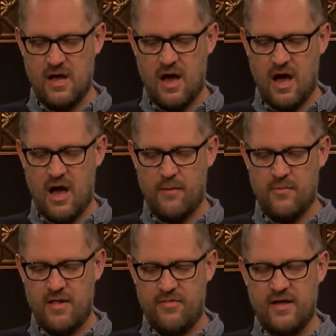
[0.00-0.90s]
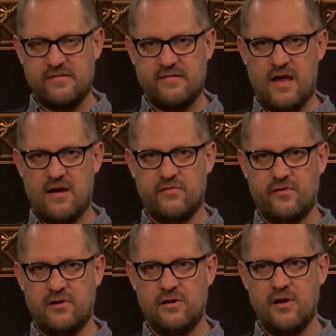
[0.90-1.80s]
that scares
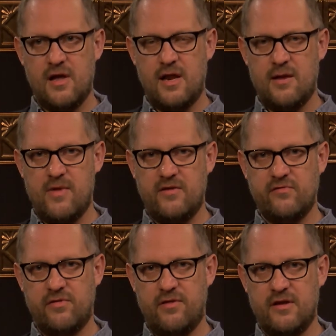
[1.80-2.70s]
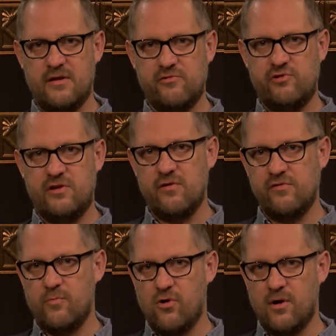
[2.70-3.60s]
her, and it makes her think she
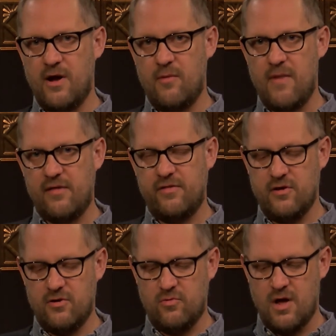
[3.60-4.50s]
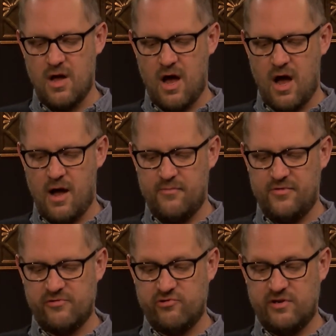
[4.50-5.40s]
knows more about Matthew
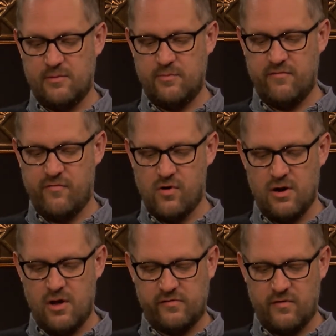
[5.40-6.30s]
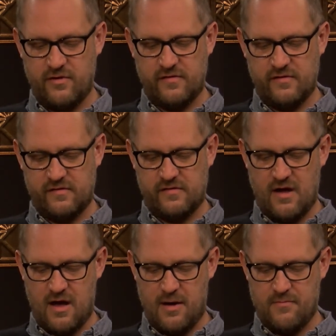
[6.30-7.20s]
than she did before. So this is
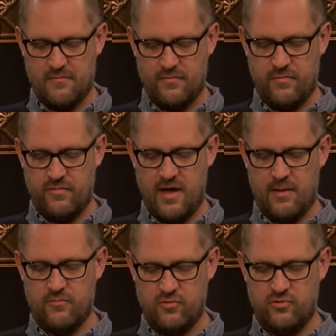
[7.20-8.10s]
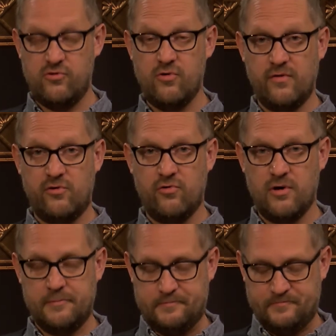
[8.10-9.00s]
them doing the tour.